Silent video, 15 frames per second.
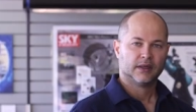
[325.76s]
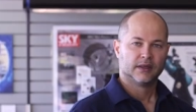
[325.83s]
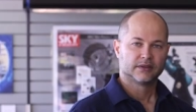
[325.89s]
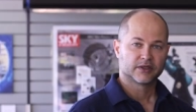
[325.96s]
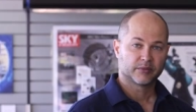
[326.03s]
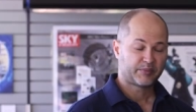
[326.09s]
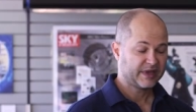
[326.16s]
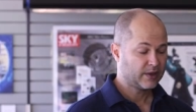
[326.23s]

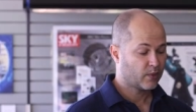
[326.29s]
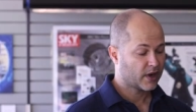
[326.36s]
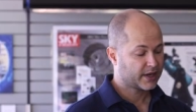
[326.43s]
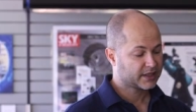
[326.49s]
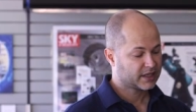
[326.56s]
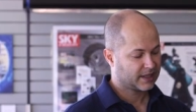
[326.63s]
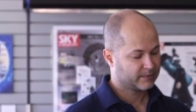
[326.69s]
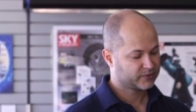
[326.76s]
So
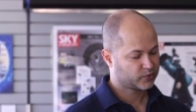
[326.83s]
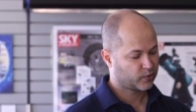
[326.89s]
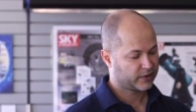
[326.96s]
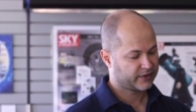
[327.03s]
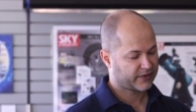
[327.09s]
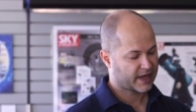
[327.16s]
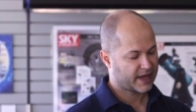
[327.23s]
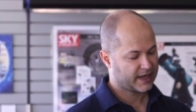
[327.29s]
P1 comes
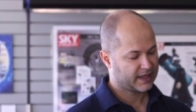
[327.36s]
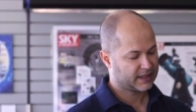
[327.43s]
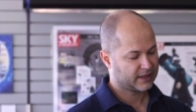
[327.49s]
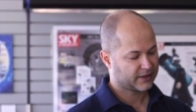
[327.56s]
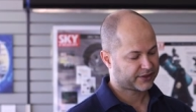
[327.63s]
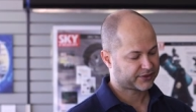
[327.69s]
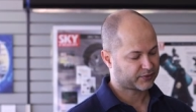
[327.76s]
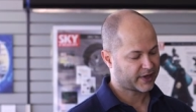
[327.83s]
with a
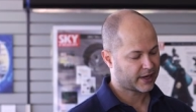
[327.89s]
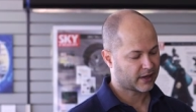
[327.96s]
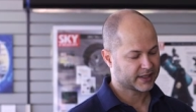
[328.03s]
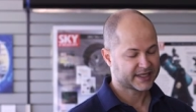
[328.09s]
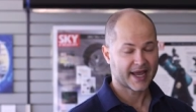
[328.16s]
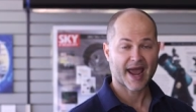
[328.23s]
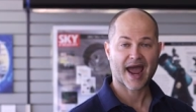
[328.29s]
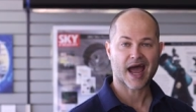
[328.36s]
thread-on
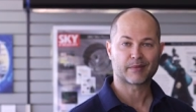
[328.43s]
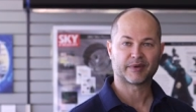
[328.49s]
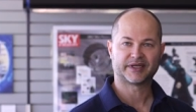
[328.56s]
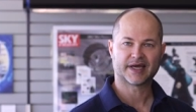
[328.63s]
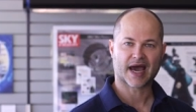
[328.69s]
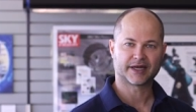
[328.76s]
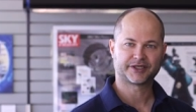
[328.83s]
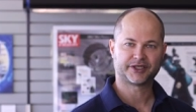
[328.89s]
cap
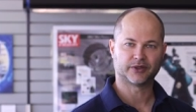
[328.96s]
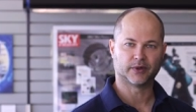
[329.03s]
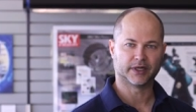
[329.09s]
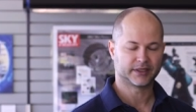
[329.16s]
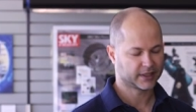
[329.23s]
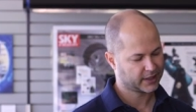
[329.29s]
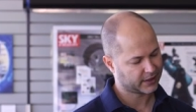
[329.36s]
attached to it,